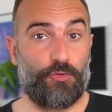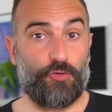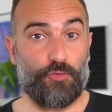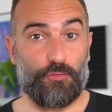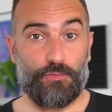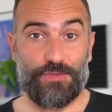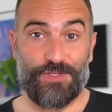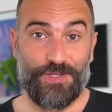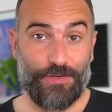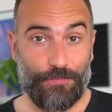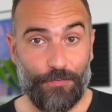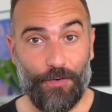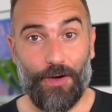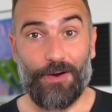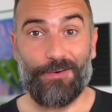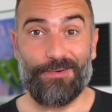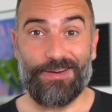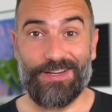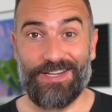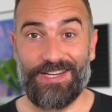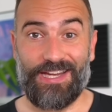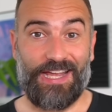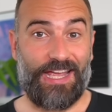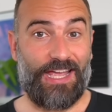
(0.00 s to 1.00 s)
two,
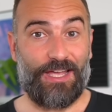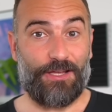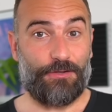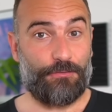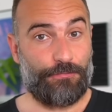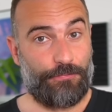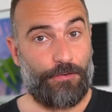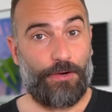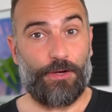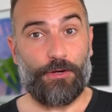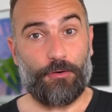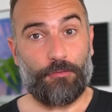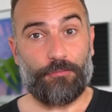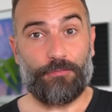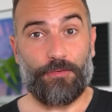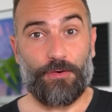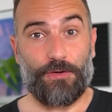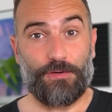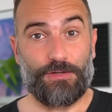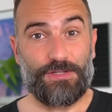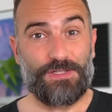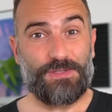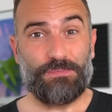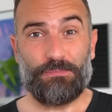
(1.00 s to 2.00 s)
Safari and
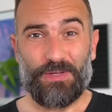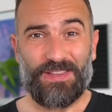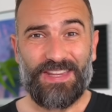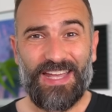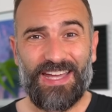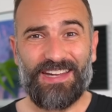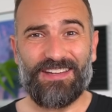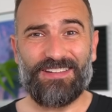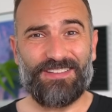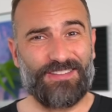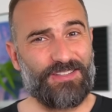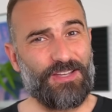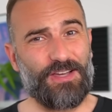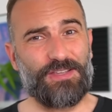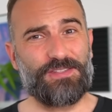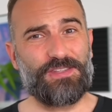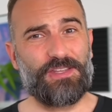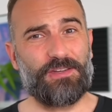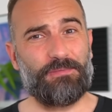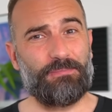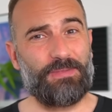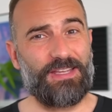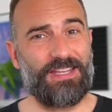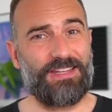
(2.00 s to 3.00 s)
Firefox. But that
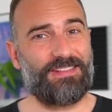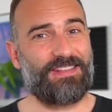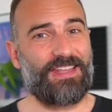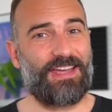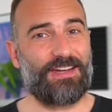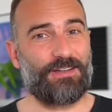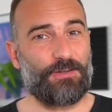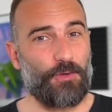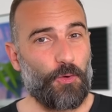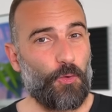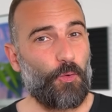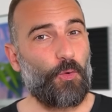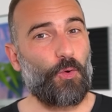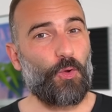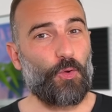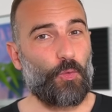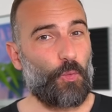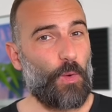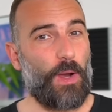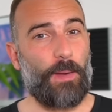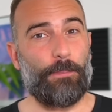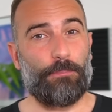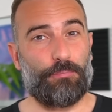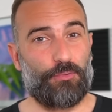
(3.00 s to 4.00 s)
doesn't mean that all
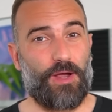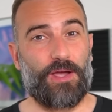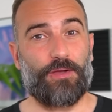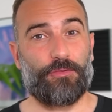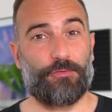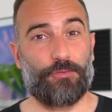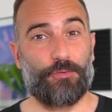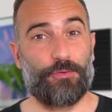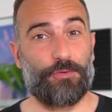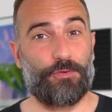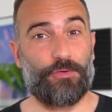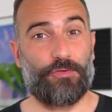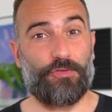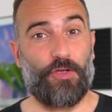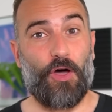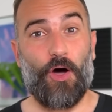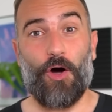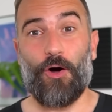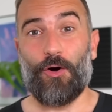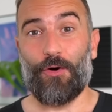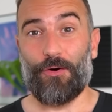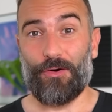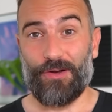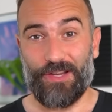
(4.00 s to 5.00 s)
web browsers
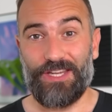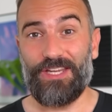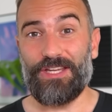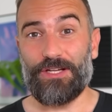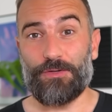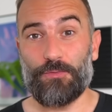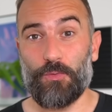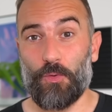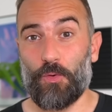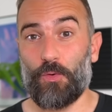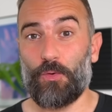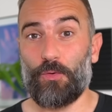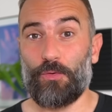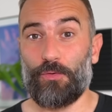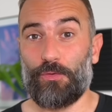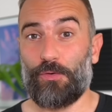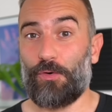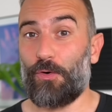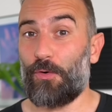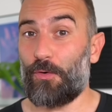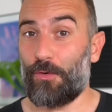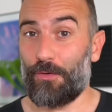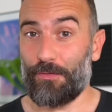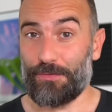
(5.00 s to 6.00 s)
are equal
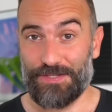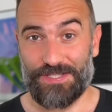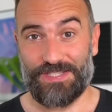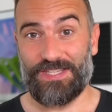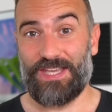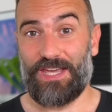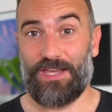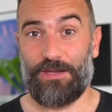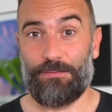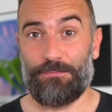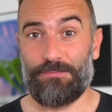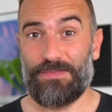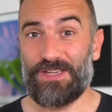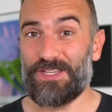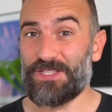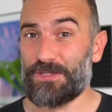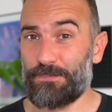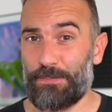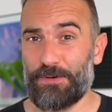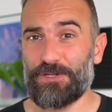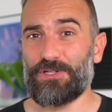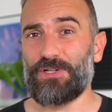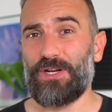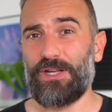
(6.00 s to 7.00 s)
or the same,
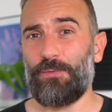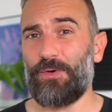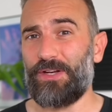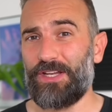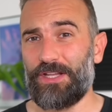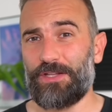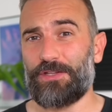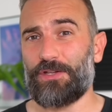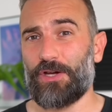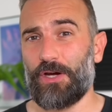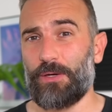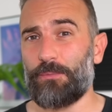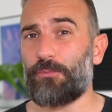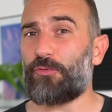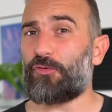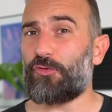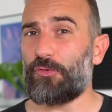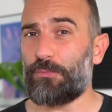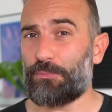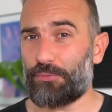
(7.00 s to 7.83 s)
especially when it comes to